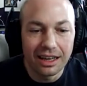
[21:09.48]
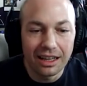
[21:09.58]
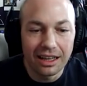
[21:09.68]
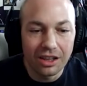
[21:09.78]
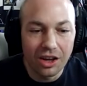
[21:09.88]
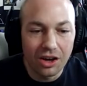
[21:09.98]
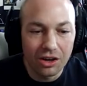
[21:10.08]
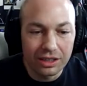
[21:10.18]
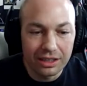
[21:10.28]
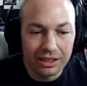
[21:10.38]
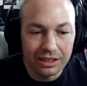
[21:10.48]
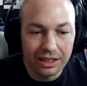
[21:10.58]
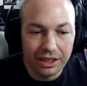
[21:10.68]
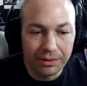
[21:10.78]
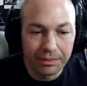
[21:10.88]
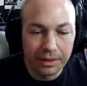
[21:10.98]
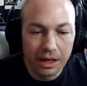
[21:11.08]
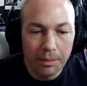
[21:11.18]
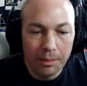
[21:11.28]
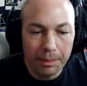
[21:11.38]
long here.
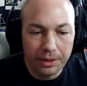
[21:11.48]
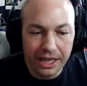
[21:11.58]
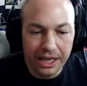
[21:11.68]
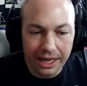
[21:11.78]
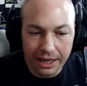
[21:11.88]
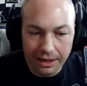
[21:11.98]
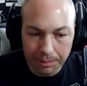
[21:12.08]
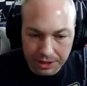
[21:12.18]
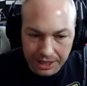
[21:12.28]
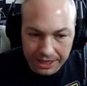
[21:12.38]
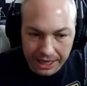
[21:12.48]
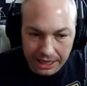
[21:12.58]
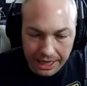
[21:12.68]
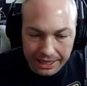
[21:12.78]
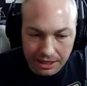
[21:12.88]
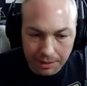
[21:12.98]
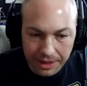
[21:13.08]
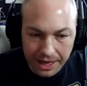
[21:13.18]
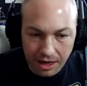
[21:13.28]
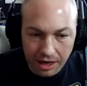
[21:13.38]
But pretend I lined up
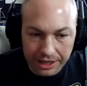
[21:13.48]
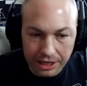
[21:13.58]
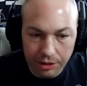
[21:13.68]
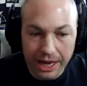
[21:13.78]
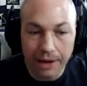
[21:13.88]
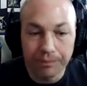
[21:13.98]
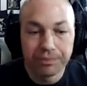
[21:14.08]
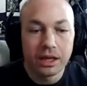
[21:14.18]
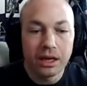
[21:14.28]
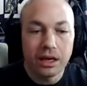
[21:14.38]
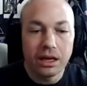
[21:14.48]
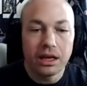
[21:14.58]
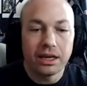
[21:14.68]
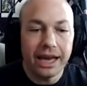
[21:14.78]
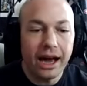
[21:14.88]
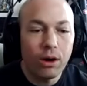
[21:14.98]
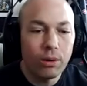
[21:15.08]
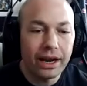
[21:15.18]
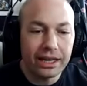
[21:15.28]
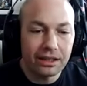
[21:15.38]
that audio. Now what
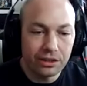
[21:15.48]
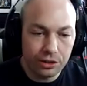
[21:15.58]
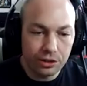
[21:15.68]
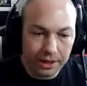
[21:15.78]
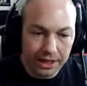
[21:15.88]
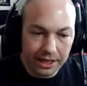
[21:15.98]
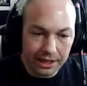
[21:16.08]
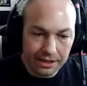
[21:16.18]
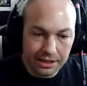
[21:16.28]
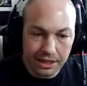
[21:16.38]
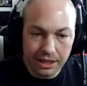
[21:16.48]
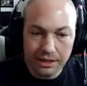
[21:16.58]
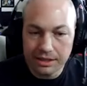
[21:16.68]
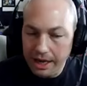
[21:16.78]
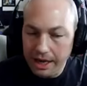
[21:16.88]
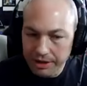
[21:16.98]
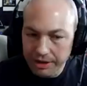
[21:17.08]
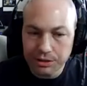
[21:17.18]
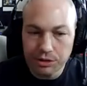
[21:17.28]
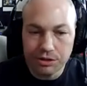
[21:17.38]
I can do is I don't have
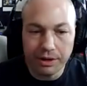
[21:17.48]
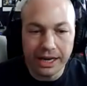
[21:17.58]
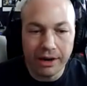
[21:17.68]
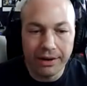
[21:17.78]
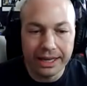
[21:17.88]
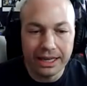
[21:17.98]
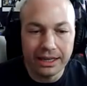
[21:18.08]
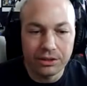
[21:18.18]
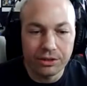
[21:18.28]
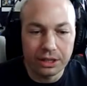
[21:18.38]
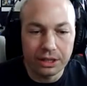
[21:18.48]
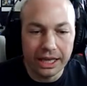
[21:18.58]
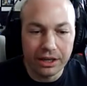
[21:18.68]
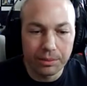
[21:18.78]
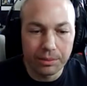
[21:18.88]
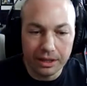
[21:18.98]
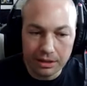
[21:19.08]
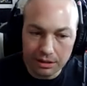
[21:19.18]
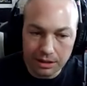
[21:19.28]
to do this right now. I can do it later, but it